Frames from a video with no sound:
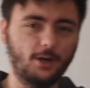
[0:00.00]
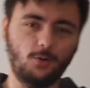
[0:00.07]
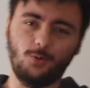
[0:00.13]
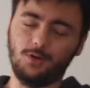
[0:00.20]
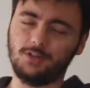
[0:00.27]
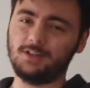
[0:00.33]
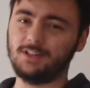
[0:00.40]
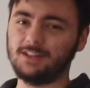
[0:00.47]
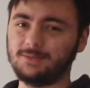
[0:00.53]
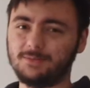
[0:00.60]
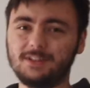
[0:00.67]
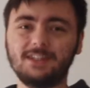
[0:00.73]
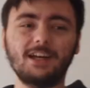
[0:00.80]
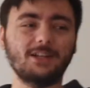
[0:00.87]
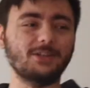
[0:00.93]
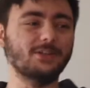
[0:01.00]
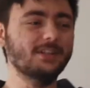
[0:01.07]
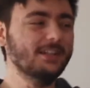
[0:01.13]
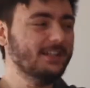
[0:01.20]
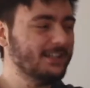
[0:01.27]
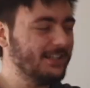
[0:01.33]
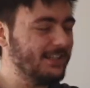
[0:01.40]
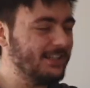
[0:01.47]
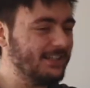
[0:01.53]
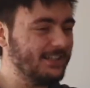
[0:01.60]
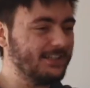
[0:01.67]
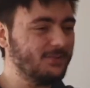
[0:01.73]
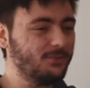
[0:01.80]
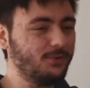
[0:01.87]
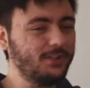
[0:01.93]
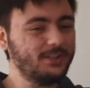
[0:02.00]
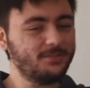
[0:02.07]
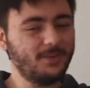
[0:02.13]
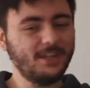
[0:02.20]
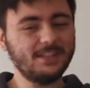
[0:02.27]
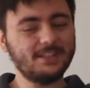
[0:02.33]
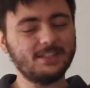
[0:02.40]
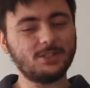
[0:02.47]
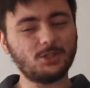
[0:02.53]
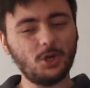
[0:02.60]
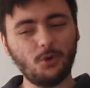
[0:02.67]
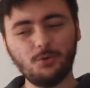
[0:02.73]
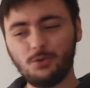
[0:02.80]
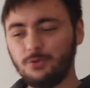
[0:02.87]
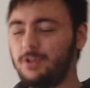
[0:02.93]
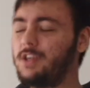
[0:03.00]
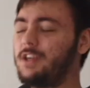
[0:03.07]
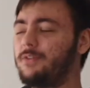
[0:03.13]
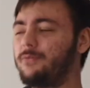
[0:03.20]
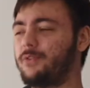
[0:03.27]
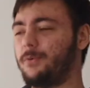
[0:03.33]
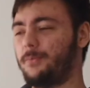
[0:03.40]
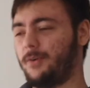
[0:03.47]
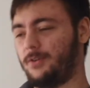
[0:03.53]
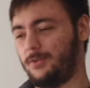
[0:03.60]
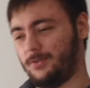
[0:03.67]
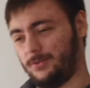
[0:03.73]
Well, let me tell you. What makes this show unique from